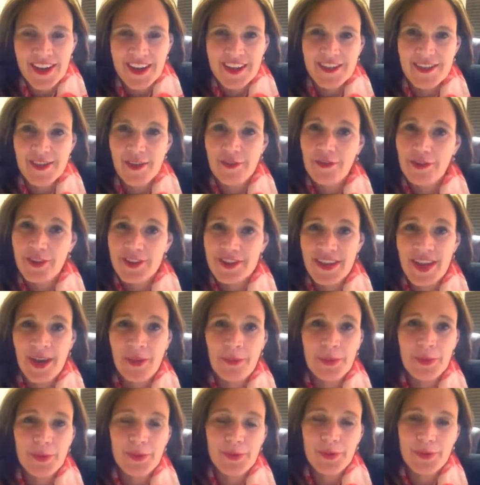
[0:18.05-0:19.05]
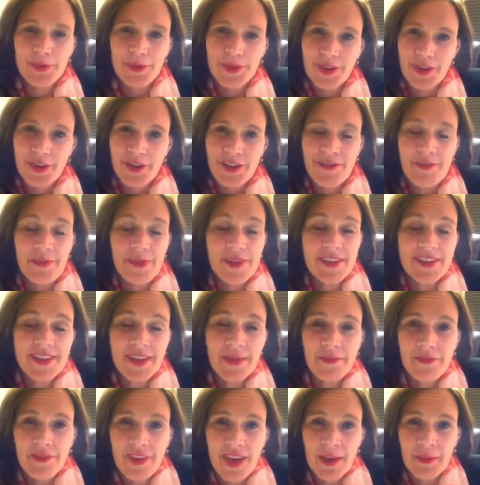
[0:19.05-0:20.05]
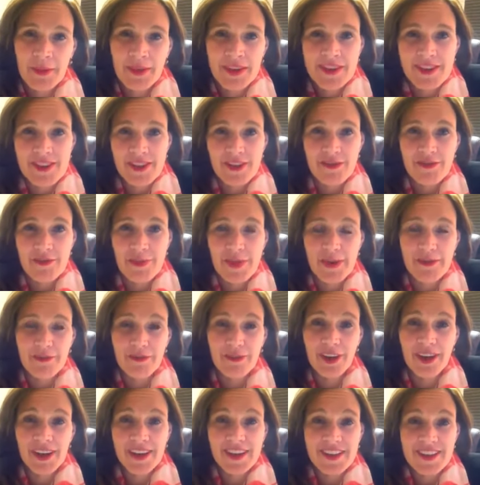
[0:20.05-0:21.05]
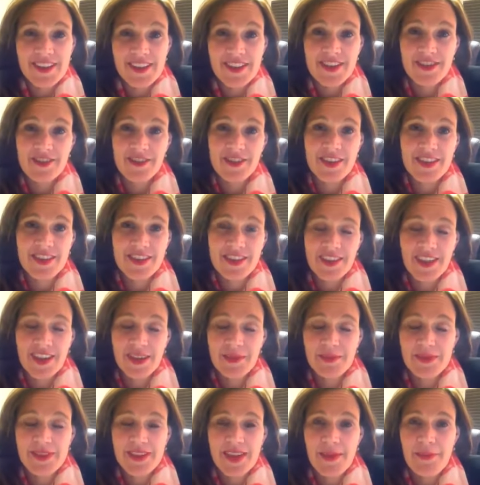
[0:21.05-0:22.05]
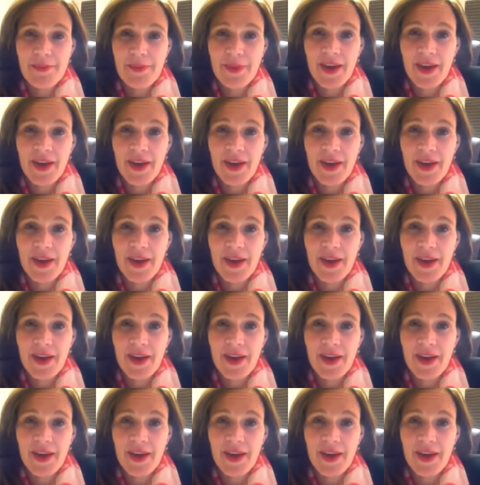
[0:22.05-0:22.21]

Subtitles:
So, for example, there have been some families who've been really distressed and upset